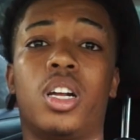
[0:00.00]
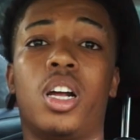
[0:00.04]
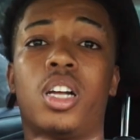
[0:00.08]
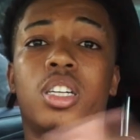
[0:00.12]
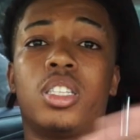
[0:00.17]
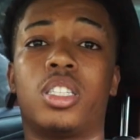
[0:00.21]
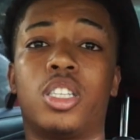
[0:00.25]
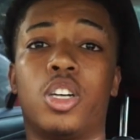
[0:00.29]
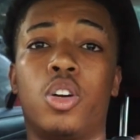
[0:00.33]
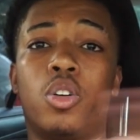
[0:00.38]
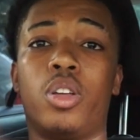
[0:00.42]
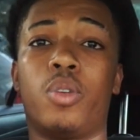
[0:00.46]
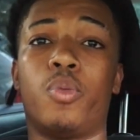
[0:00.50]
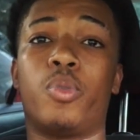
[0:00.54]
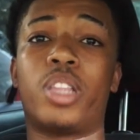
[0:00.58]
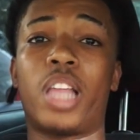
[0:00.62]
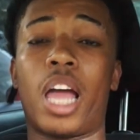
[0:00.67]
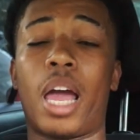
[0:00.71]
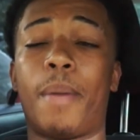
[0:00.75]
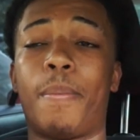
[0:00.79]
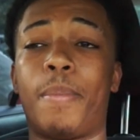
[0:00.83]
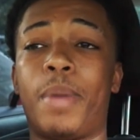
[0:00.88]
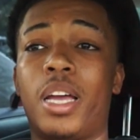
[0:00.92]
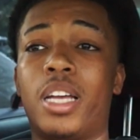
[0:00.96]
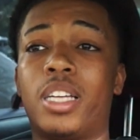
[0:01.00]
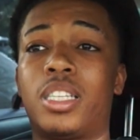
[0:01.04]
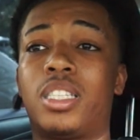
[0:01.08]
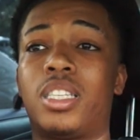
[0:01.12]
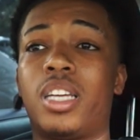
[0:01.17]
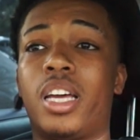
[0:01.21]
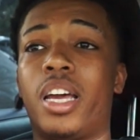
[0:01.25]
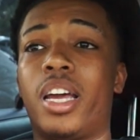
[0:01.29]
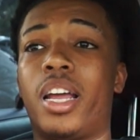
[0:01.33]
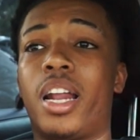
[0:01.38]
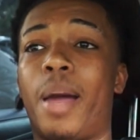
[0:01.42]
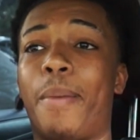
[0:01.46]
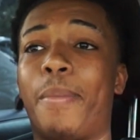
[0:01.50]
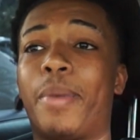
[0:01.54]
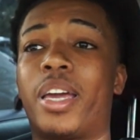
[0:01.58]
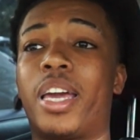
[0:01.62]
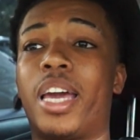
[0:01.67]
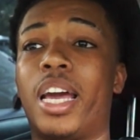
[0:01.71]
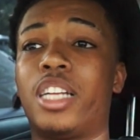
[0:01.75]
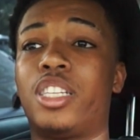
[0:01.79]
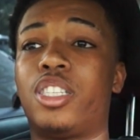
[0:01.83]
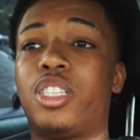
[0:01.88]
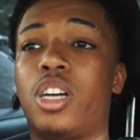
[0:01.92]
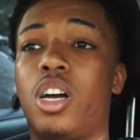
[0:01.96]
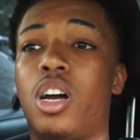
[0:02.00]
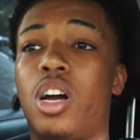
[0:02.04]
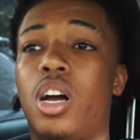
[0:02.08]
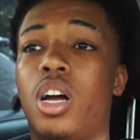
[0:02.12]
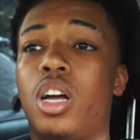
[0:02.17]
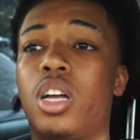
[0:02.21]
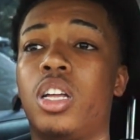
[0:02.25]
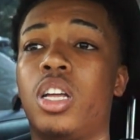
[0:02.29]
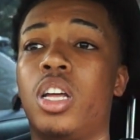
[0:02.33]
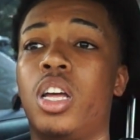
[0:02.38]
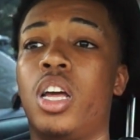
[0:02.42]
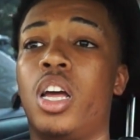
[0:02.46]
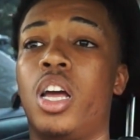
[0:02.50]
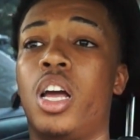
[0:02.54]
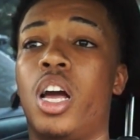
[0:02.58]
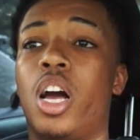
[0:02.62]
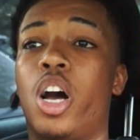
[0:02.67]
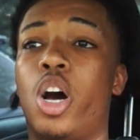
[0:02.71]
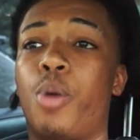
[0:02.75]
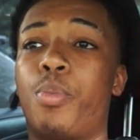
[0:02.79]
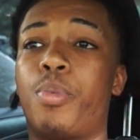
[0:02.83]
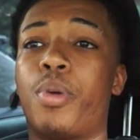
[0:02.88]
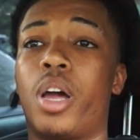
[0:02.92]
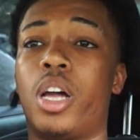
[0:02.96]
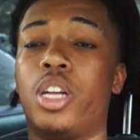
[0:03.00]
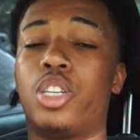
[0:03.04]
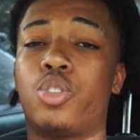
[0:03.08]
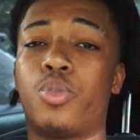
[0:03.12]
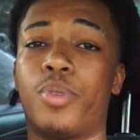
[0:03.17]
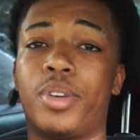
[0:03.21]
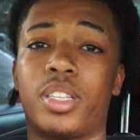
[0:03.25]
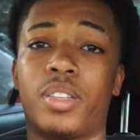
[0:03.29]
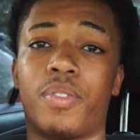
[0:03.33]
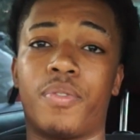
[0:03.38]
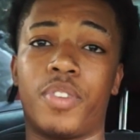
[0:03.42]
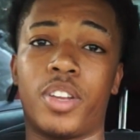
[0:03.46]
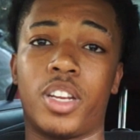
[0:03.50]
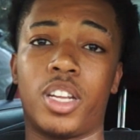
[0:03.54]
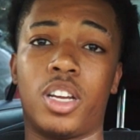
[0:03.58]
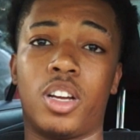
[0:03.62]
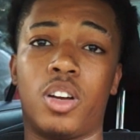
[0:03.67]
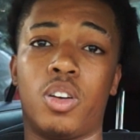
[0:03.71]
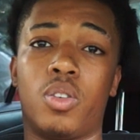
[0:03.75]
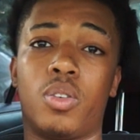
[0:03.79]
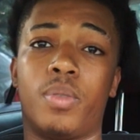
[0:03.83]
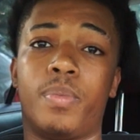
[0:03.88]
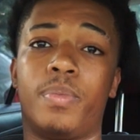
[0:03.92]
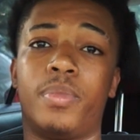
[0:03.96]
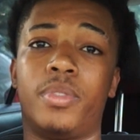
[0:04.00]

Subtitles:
So with that being said, I'm going to catch y'all. Hope y'all enjoyed the video.